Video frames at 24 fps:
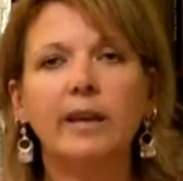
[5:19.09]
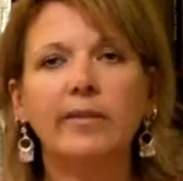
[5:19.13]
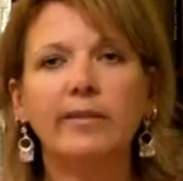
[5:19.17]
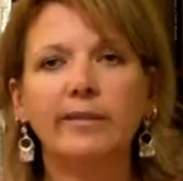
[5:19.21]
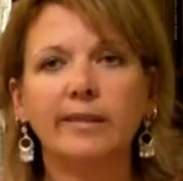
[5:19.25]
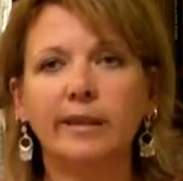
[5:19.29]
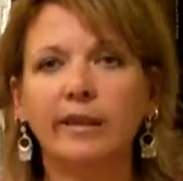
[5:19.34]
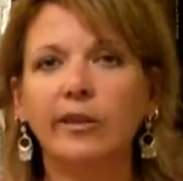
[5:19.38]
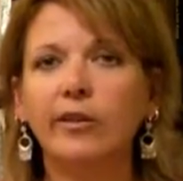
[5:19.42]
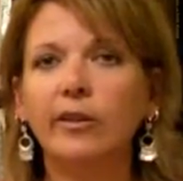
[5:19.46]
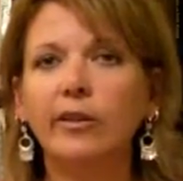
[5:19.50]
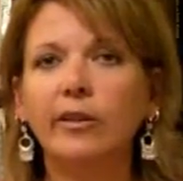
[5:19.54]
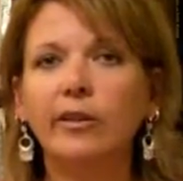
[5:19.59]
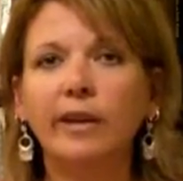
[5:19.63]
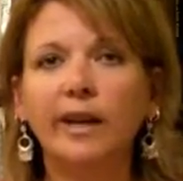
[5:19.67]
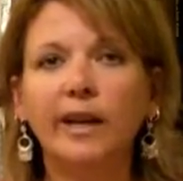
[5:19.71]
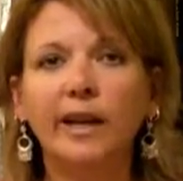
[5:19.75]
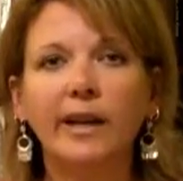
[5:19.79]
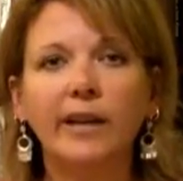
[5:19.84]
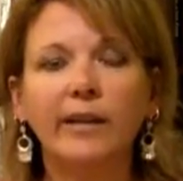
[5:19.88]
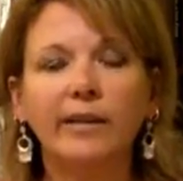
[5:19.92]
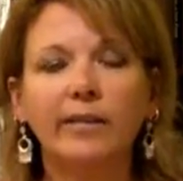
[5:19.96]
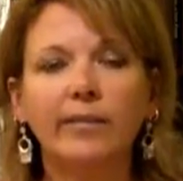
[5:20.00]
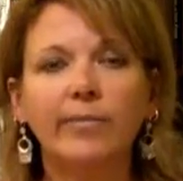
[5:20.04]

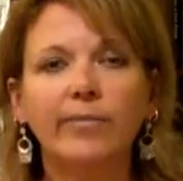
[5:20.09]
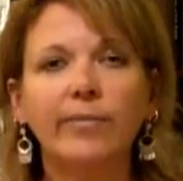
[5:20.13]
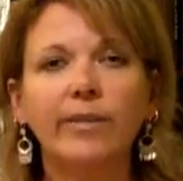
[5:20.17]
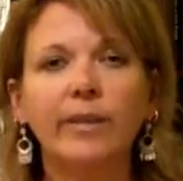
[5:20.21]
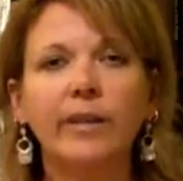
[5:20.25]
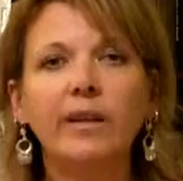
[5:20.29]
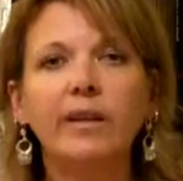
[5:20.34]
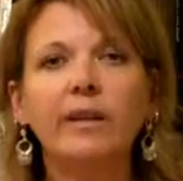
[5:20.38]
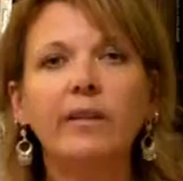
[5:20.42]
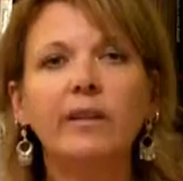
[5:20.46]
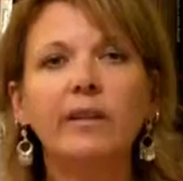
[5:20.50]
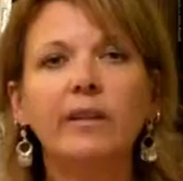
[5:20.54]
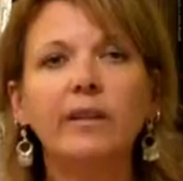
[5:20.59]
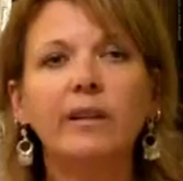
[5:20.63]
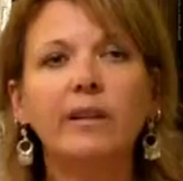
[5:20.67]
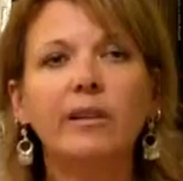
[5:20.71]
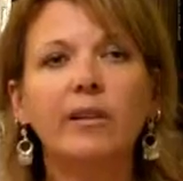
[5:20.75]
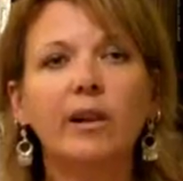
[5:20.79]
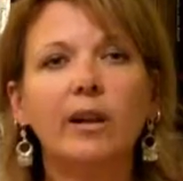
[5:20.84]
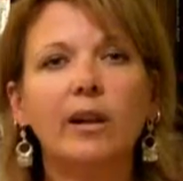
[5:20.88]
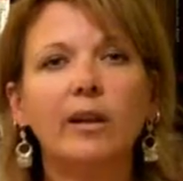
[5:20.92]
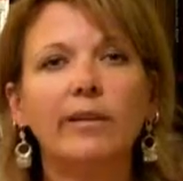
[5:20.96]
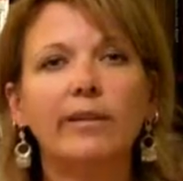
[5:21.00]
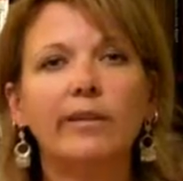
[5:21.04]
cellulite, anything that
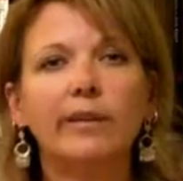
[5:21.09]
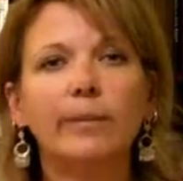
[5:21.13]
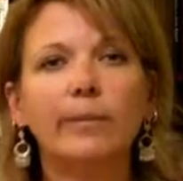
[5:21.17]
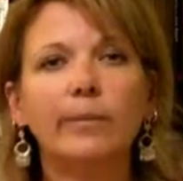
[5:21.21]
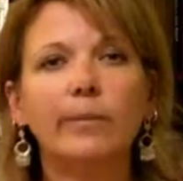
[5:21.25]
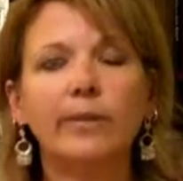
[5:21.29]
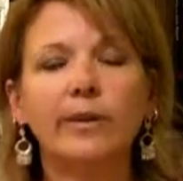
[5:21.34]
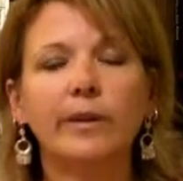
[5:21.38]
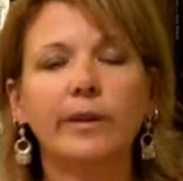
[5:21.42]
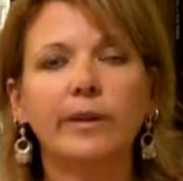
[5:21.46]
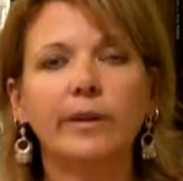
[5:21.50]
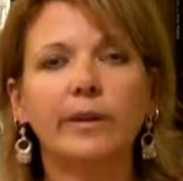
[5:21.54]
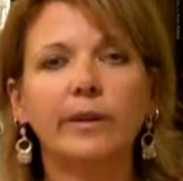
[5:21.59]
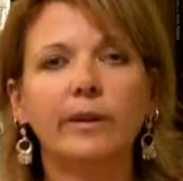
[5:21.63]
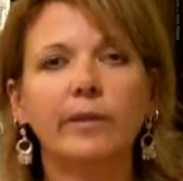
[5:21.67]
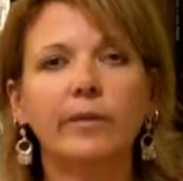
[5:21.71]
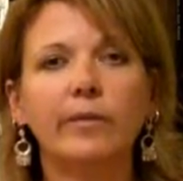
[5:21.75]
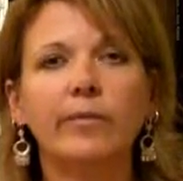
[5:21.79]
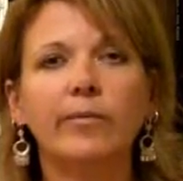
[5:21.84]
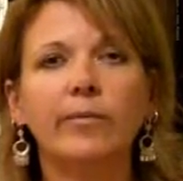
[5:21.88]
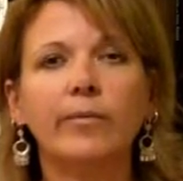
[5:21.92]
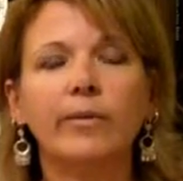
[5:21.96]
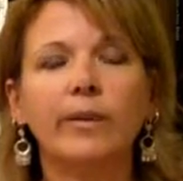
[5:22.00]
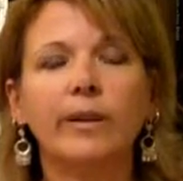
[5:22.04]
clogs up the